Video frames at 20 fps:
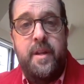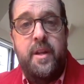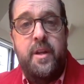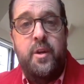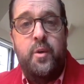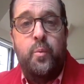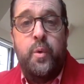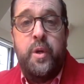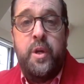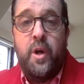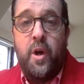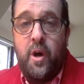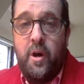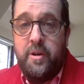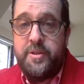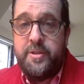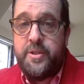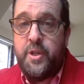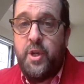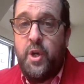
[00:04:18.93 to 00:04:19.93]
We
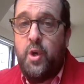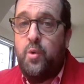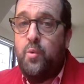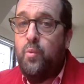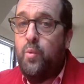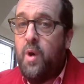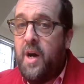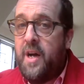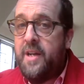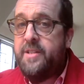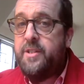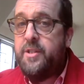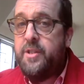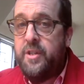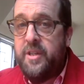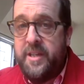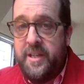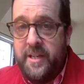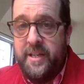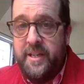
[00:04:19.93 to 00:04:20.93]
also want to
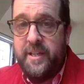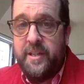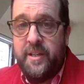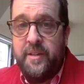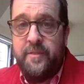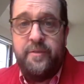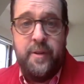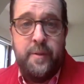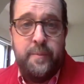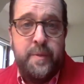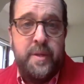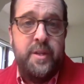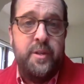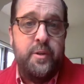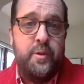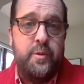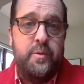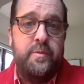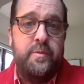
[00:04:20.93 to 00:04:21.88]
hear from you.